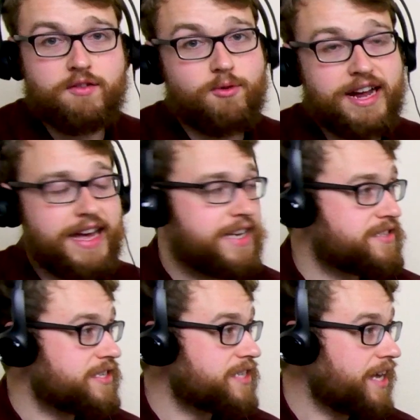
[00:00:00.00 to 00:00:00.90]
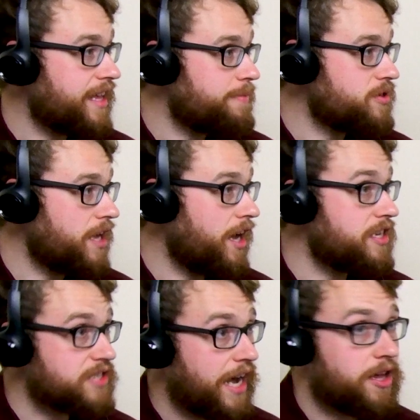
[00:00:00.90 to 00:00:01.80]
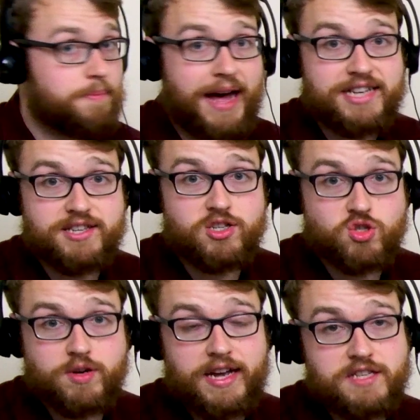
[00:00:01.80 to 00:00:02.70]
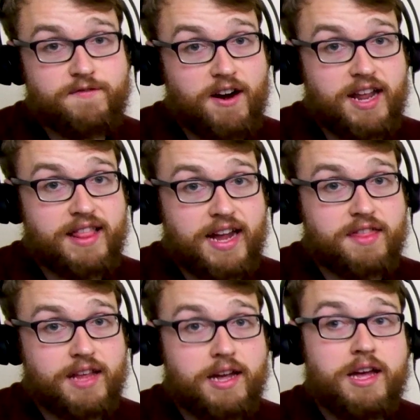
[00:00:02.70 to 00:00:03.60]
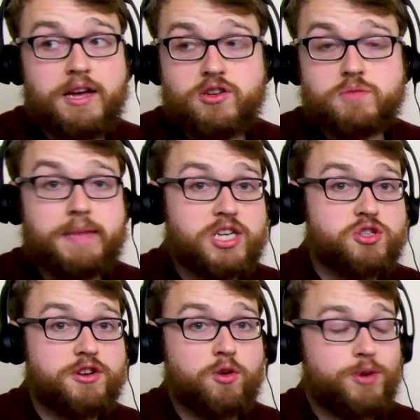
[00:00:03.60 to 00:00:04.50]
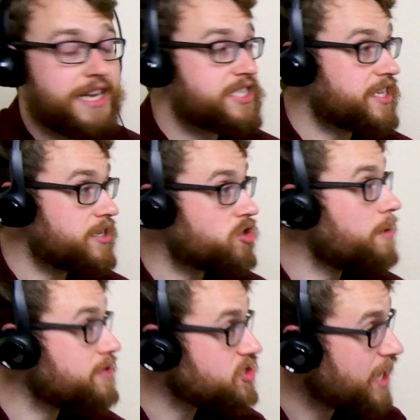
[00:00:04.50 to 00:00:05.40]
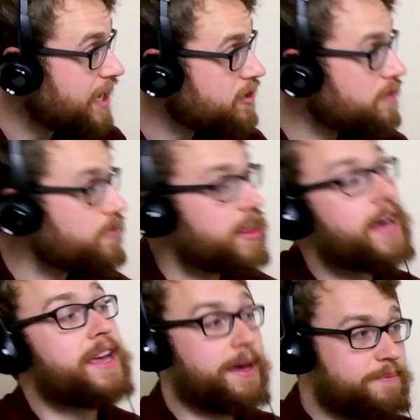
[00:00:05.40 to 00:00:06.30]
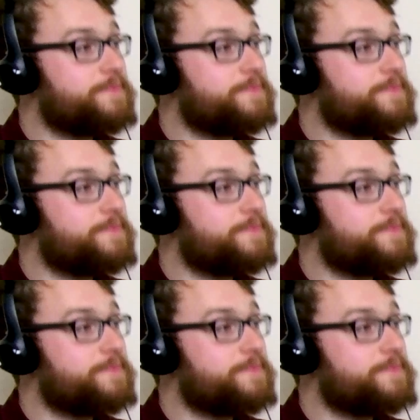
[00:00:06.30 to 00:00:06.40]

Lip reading: of the right essay style passage. So it is fairly lengthy. Just make sure your reading skills are up to standard for that. Yeah.